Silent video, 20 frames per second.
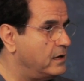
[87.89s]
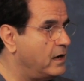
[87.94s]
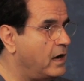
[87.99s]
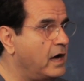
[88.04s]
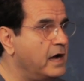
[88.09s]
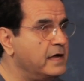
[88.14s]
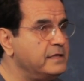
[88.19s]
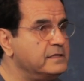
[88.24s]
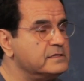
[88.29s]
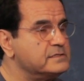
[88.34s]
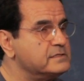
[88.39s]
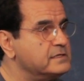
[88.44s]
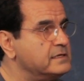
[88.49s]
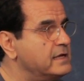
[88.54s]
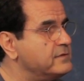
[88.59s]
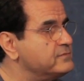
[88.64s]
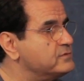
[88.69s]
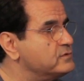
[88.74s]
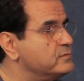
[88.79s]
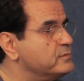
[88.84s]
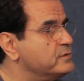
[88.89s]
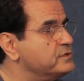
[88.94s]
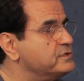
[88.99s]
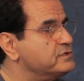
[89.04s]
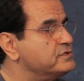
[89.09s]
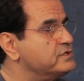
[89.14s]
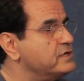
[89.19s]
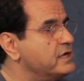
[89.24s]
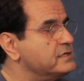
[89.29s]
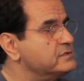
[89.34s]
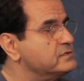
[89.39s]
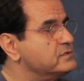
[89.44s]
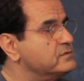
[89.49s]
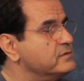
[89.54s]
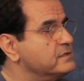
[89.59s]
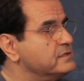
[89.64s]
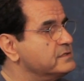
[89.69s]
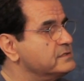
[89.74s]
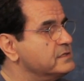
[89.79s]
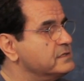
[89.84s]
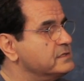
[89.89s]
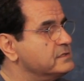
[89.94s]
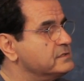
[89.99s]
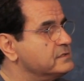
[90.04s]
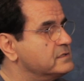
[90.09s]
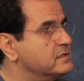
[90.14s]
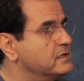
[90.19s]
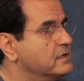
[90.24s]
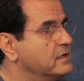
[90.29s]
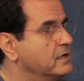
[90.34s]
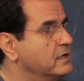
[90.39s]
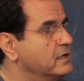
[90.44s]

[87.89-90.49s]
I doesn't have so much chance to exist.